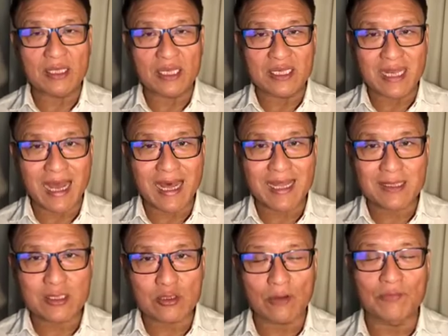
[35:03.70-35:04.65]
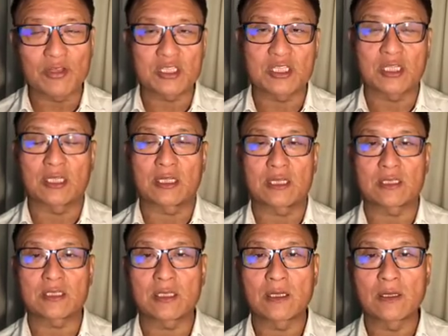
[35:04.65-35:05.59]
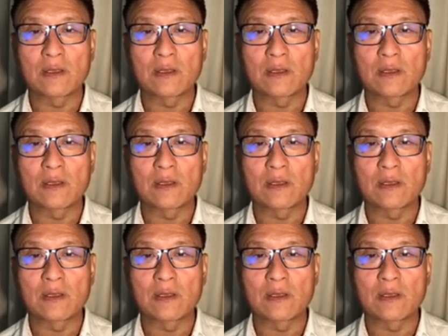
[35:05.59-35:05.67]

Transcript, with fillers: the dance of the stillness,